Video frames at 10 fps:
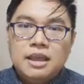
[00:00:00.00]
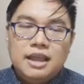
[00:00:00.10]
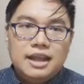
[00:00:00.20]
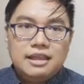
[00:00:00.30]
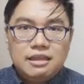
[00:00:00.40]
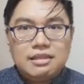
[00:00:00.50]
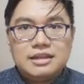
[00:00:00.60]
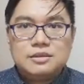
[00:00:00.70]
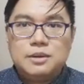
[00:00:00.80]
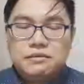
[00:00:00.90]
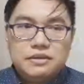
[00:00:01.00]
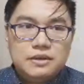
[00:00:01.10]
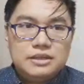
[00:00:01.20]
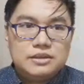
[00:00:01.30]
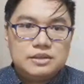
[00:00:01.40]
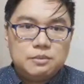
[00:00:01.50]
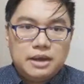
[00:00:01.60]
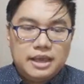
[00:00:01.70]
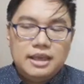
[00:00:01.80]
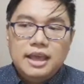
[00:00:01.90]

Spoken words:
And I think that's one of the reasons why